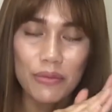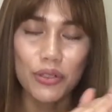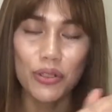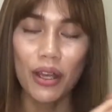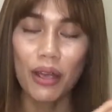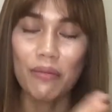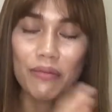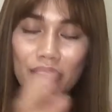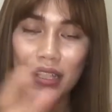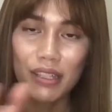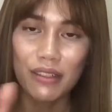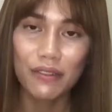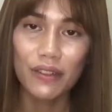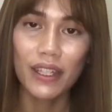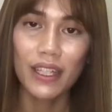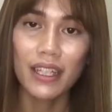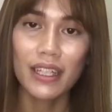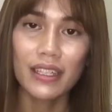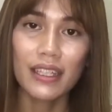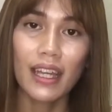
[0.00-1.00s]
So I'm
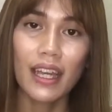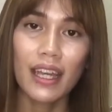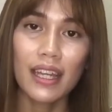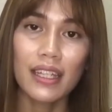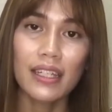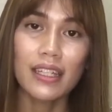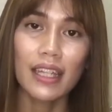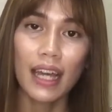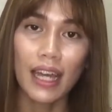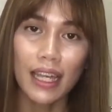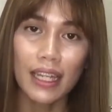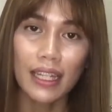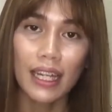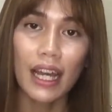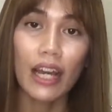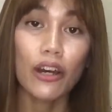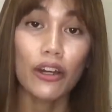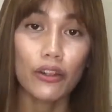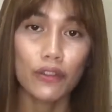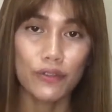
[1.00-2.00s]
giving it a 9
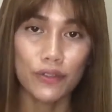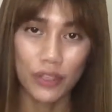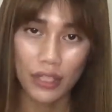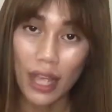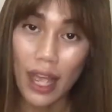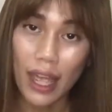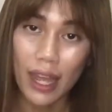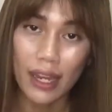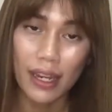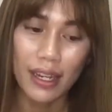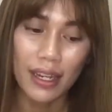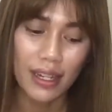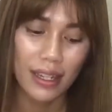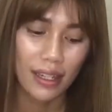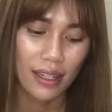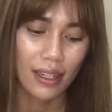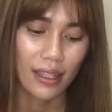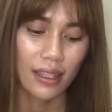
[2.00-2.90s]
out of 10.